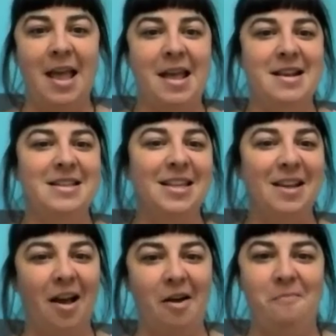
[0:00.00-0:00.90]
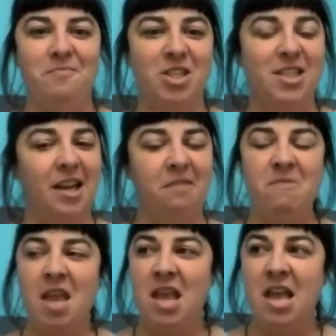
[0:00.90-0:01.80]
and um, just like
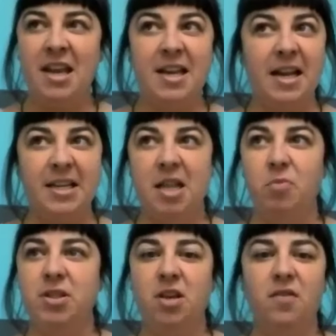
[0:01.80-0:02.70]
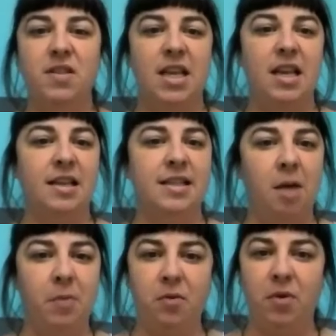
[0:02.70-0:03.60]
connecting them with services,
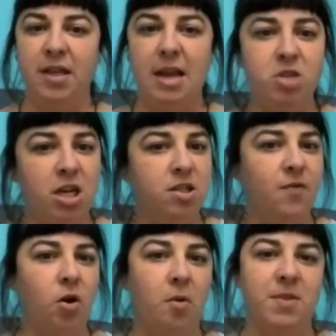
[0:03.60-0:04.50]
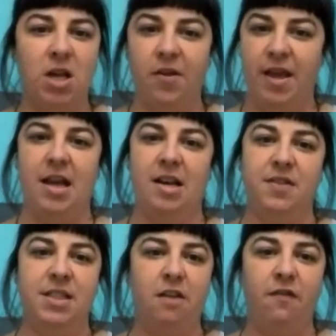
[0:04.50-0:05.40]
helping with name change forms, all that kind of
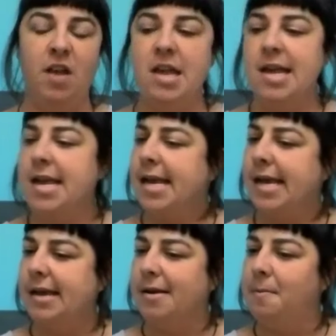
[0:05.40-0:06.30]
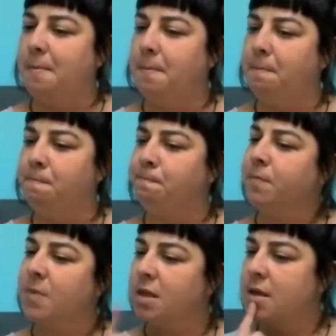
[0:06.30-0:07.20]
stuff. Um,
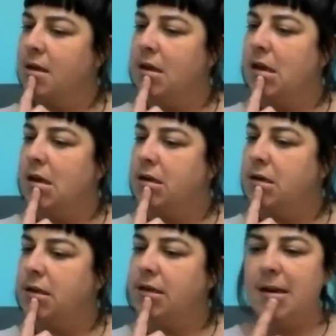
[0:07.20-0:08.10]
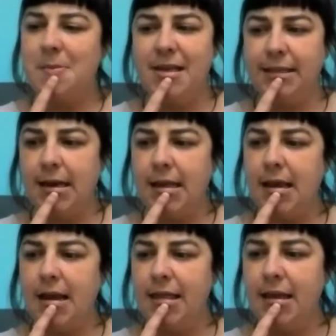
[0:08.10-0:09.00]
did I miss anything?
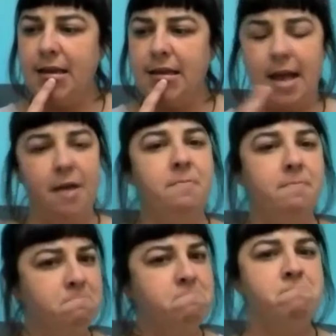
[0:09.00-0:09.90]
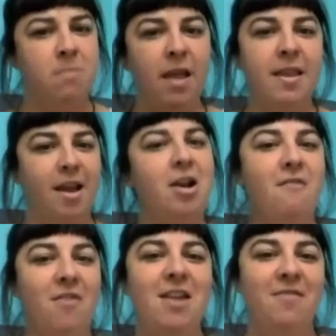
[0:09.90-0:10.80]
I think yeah. I think I
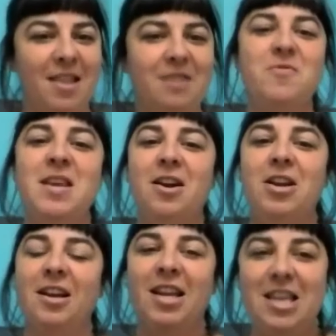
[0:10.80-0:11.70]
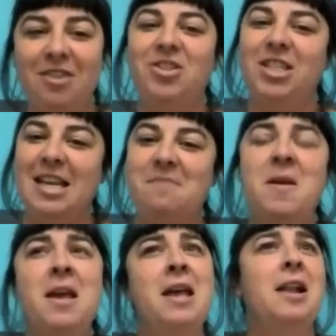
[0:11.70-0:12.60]
covered everything. We are a huge
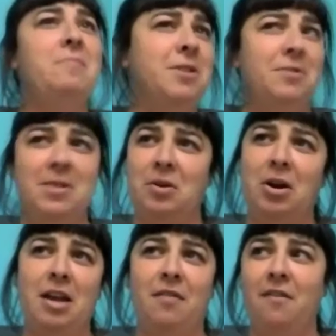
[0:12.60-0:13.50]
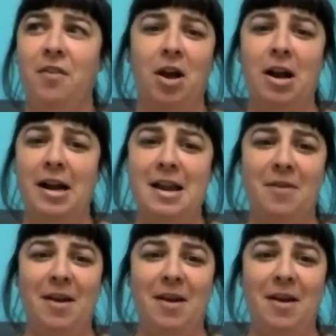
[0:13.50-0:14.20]
team, and I'm so sorry if I forgot anyone